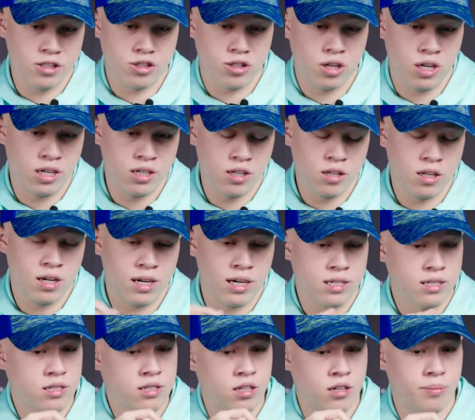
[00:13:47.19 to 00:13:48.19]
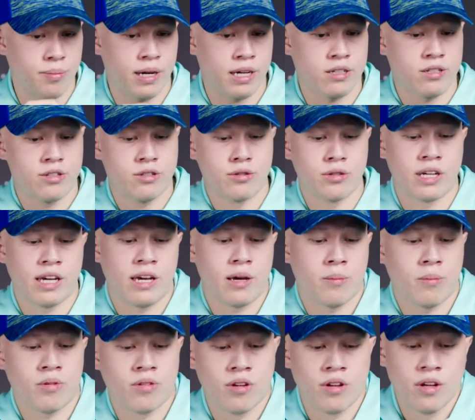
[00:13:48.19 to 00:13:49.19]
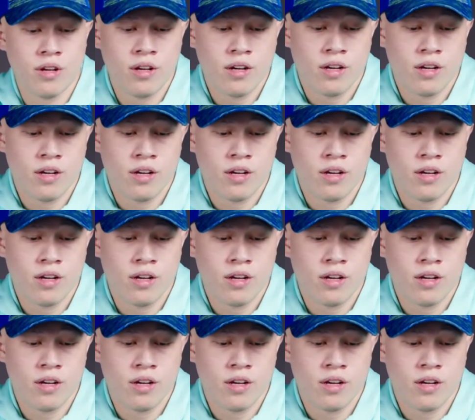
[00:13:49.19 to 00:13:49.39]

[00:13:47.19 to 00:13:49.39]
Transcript: a draw and a loss in their past two games,